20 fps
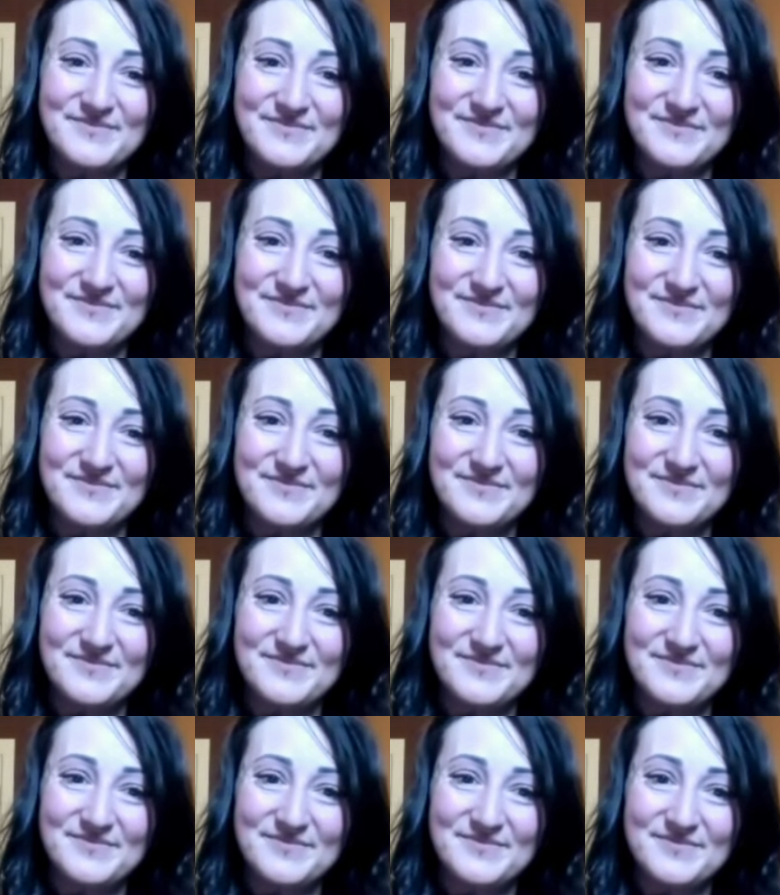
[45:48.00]

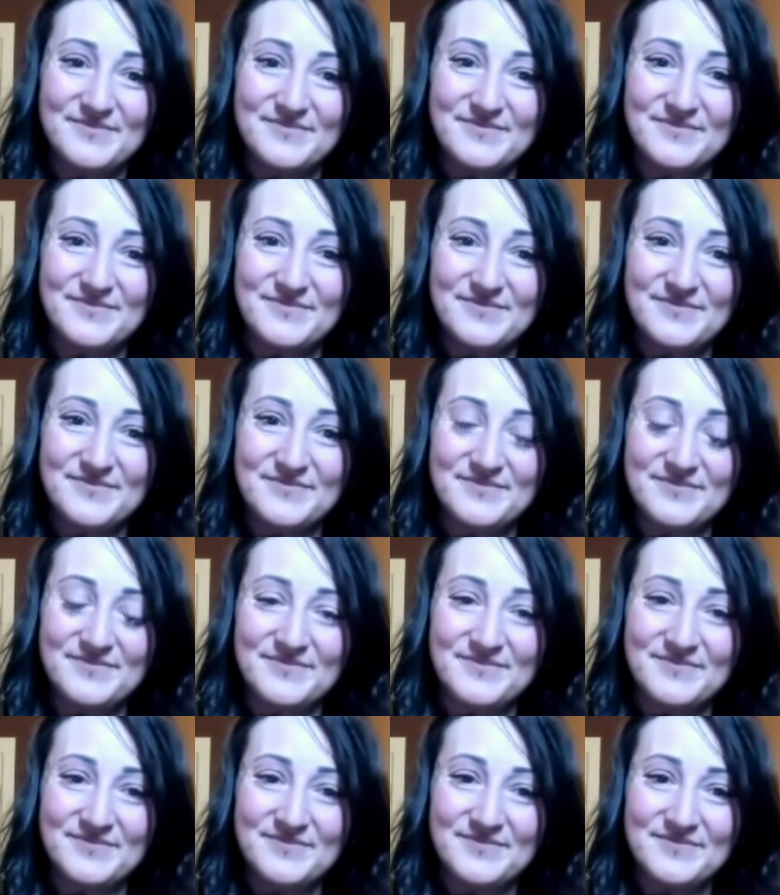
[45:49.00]

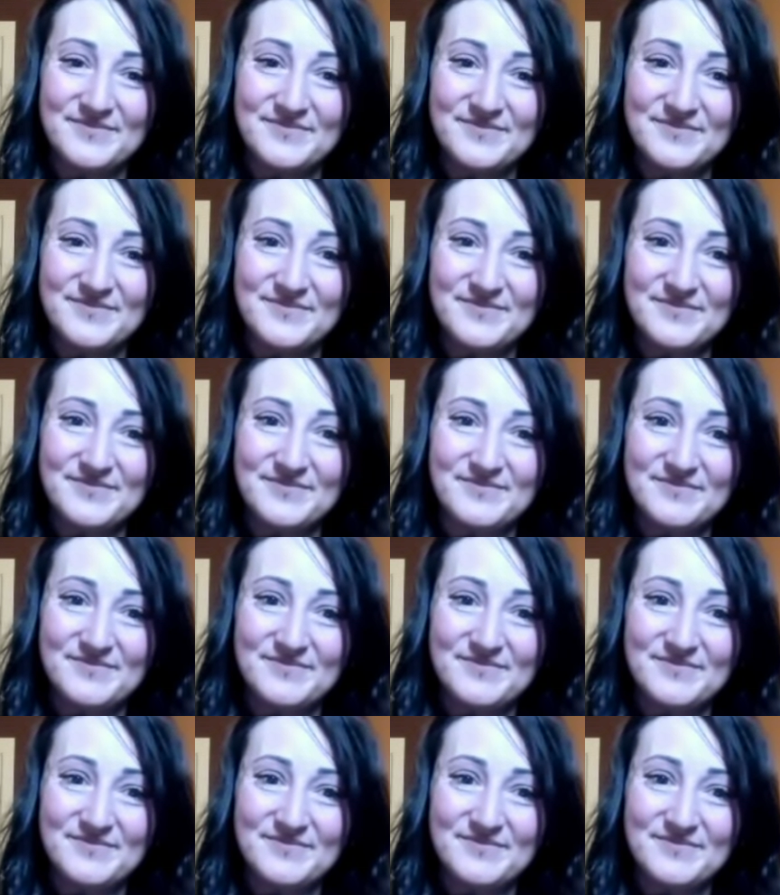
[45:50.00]

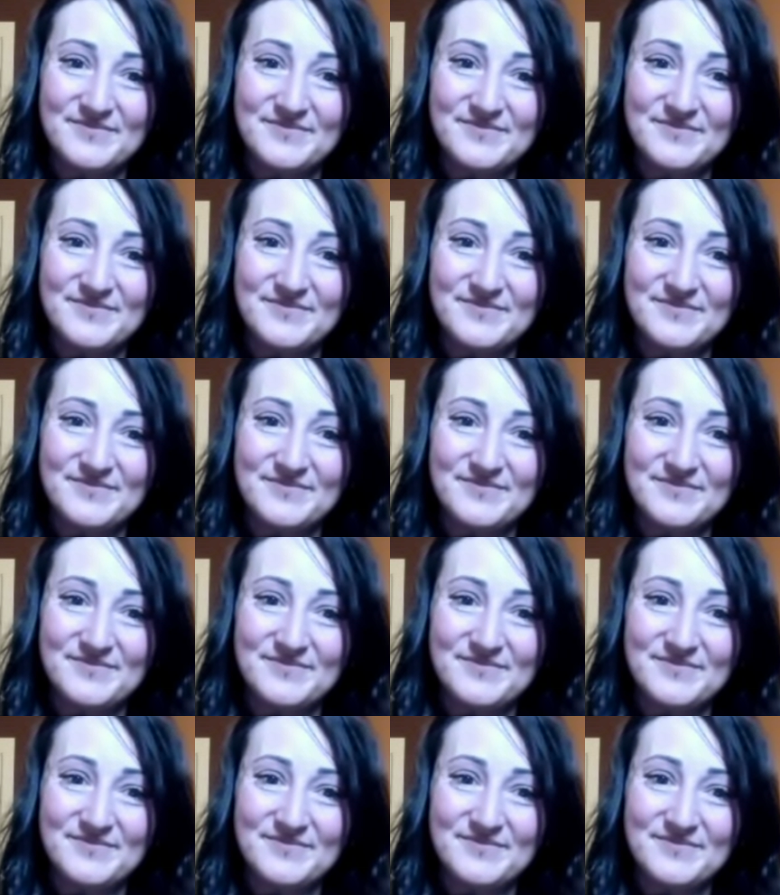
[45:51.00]
(not speaking)